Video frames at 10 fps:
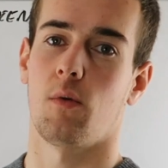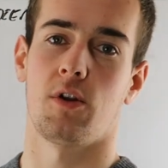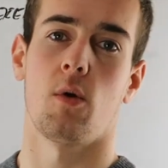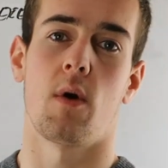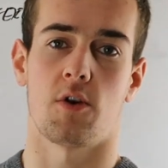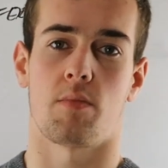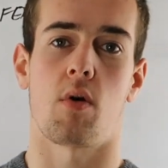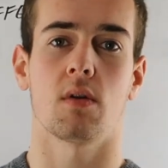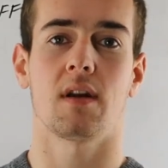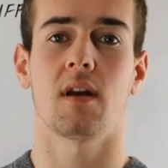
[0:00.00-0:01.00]
that you know when you're
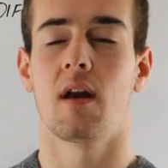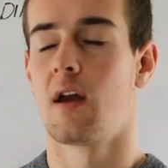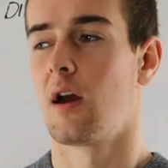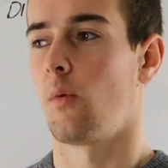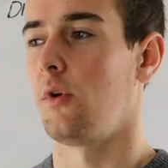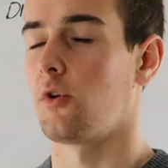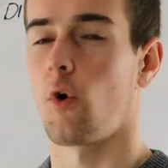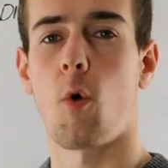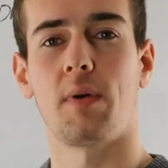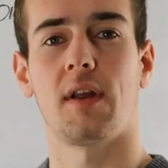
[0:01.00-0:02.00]
pulling, when
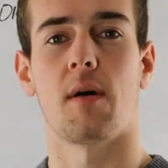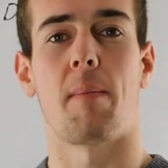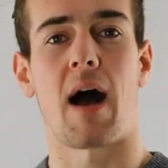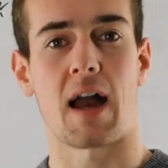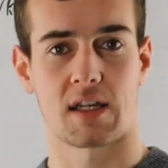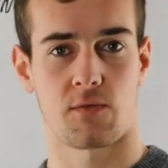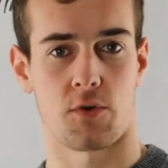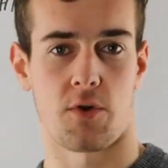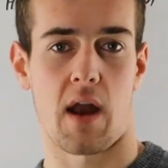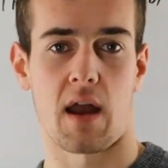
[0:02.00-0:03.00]
you're opening the box
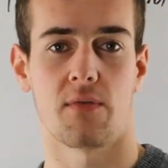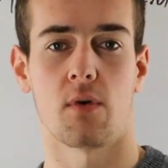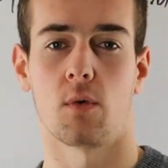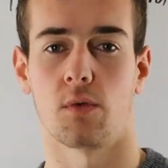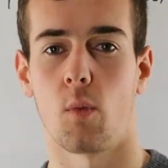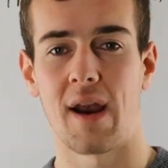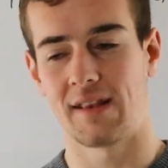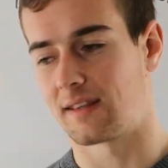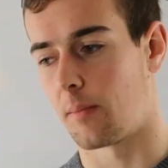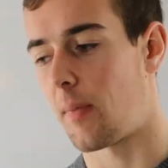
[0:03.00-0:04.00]
for your iPhone, the
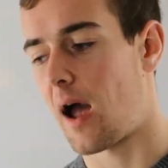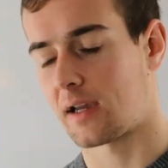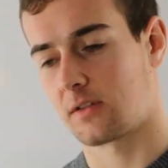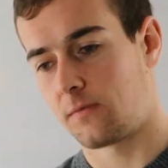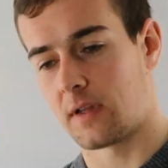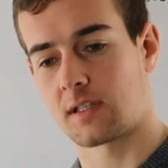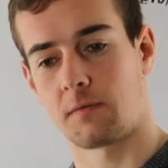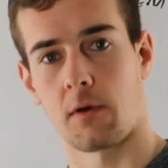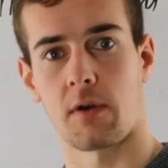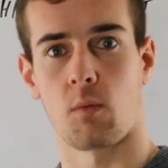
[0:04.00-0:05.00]
way that the box fits
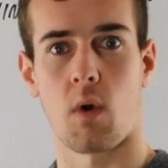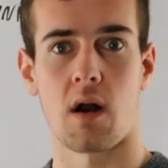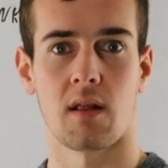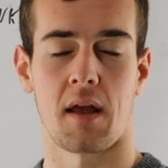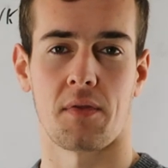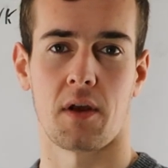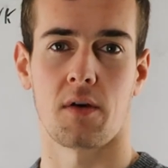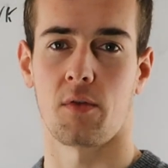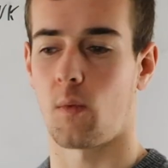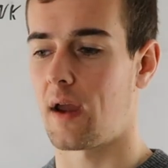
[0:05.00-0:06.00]
very well on
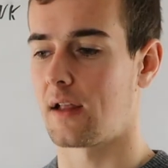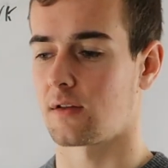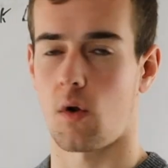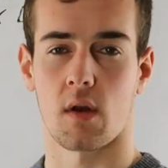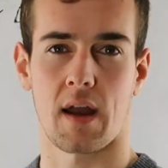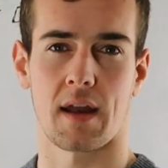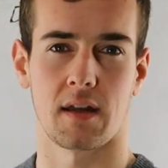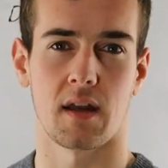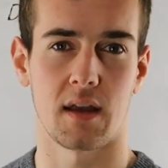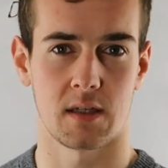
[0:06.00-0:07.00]
there, and the way it's all
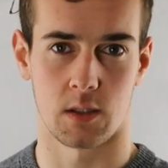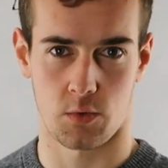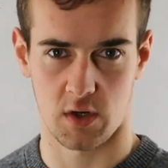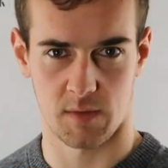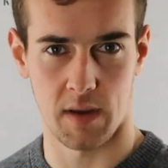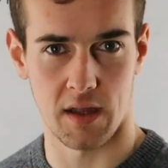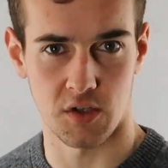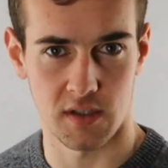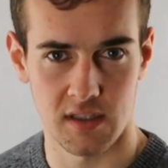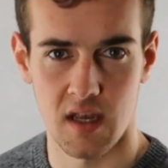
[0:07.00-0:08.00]
kind of nice and crisp
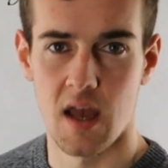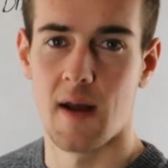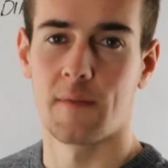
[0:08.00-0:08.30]
edges